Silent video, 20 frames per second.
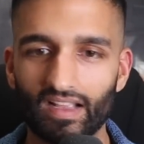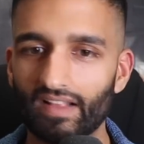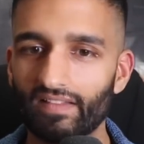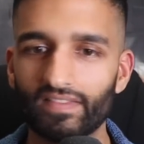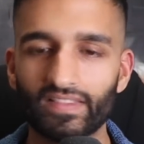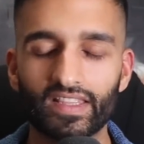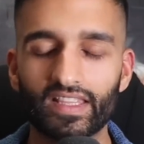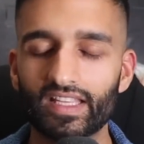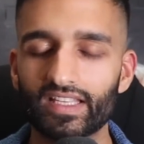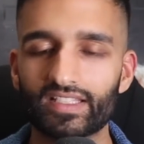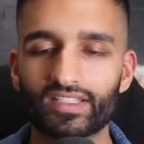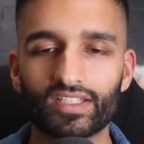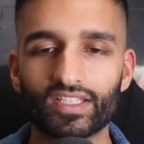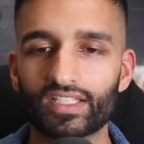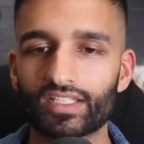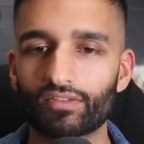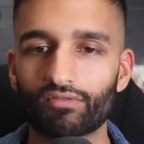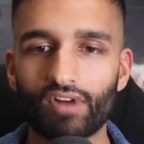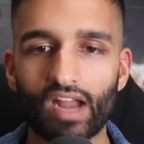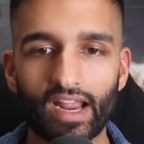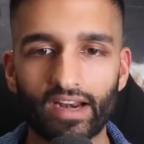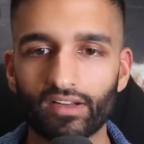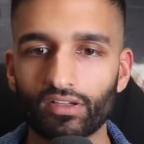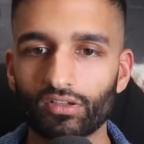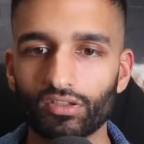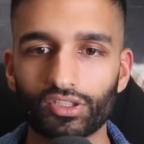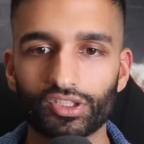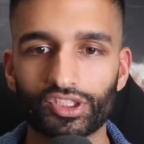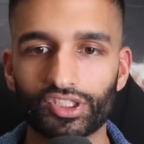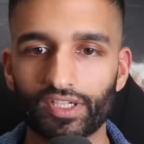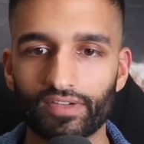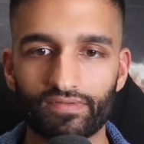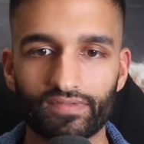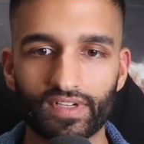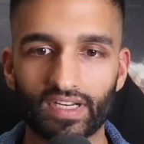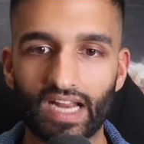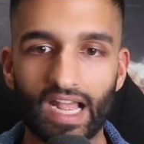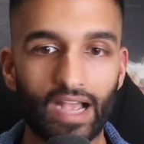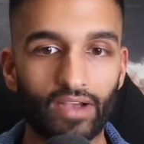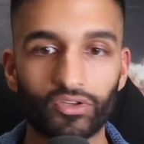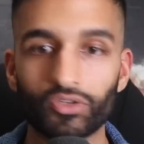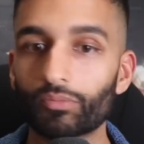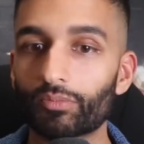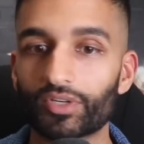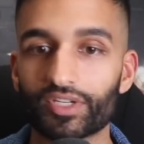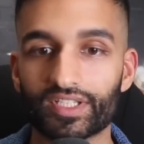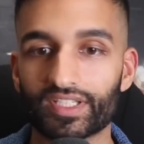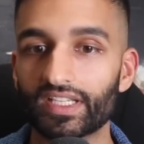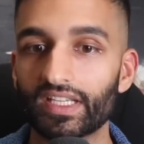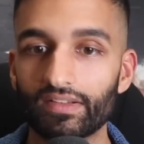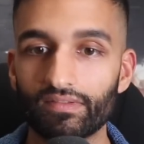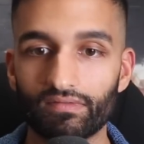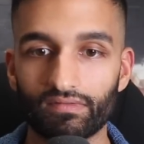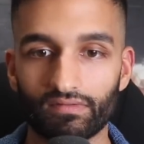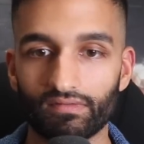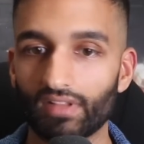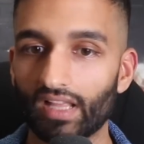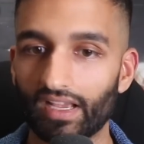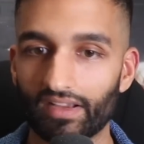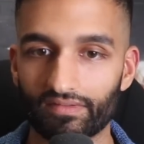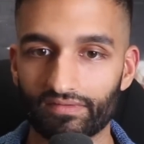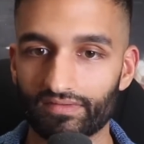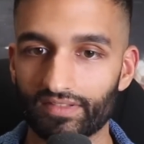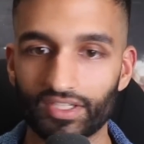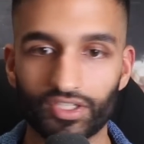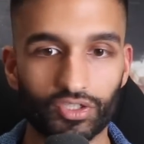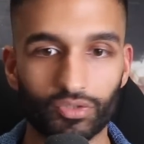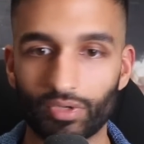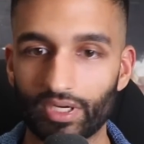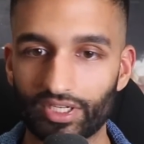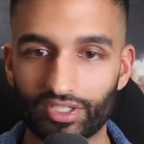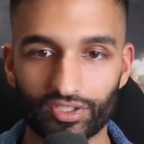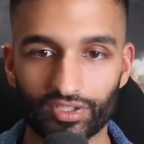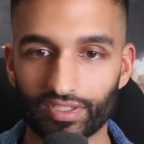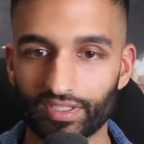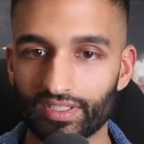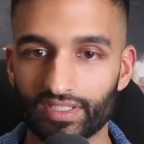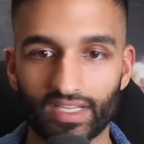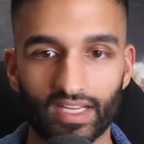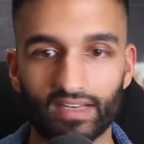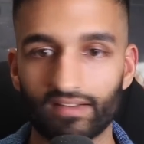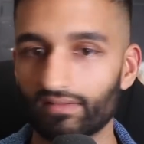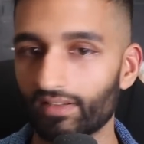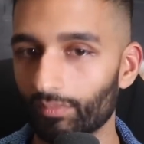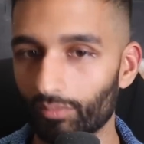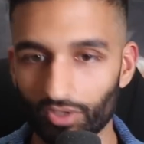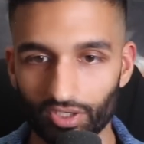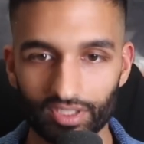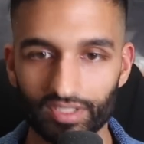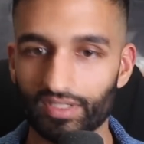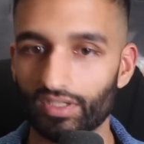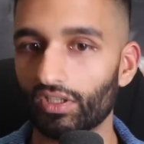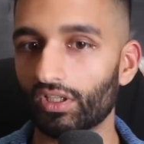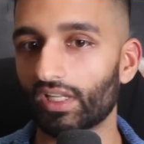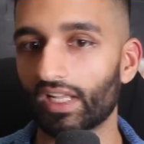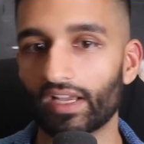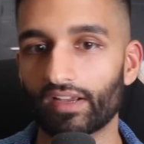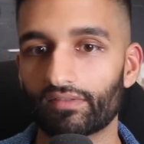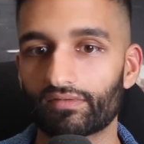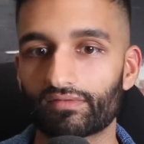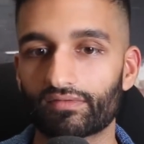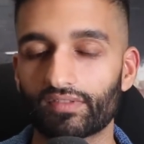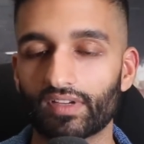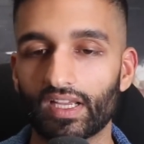This is a radical shift in how you perceive life situations and the personal life.